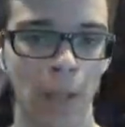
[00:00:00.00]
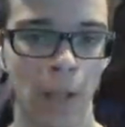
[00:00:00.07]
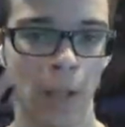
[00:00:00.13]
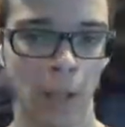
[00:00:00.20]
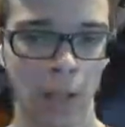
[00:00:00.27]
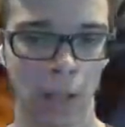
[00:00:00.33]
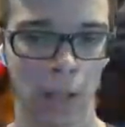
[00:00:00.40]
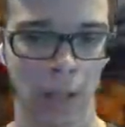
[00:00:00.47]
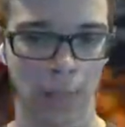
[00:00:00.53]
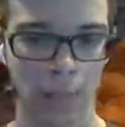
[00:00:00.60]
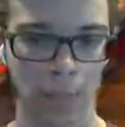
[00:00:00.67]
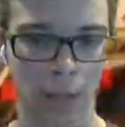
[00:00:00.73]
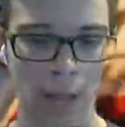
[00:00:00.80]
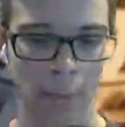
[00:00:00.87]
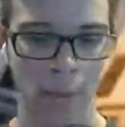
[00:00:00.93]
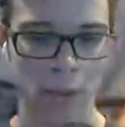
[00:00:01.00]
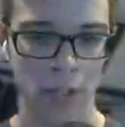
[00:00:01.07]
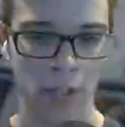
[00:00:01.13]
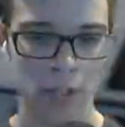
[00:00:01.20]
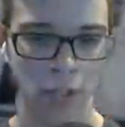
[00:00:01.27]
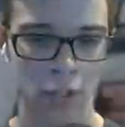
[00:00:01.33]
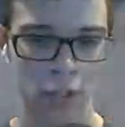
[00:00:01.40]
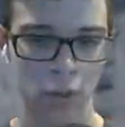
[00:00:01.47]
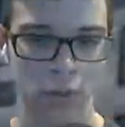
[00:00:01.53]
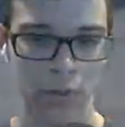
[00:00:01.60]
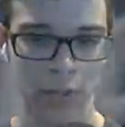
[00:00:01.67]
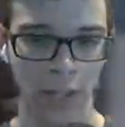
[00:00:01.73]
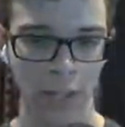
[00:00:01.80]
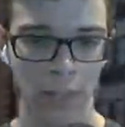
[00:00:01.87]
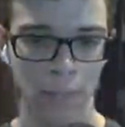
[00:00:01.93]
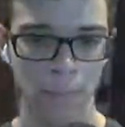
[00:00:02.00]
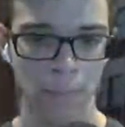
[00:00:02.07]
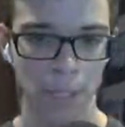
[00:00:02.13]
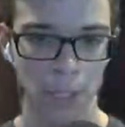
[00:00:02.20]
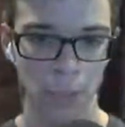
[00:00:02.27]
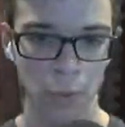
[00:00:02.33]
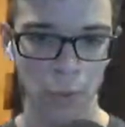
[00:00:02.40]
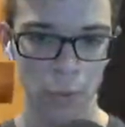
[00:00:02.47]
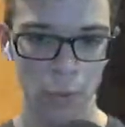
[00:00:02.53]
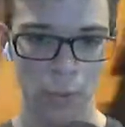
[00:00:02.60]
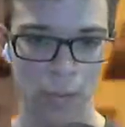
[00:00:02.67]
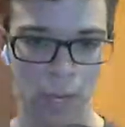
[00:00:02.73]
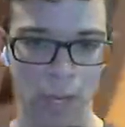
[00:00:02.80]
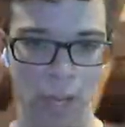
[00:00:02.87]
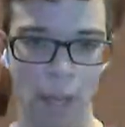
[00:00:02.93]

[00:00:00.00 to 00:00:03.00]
I personally don't like the blue on it.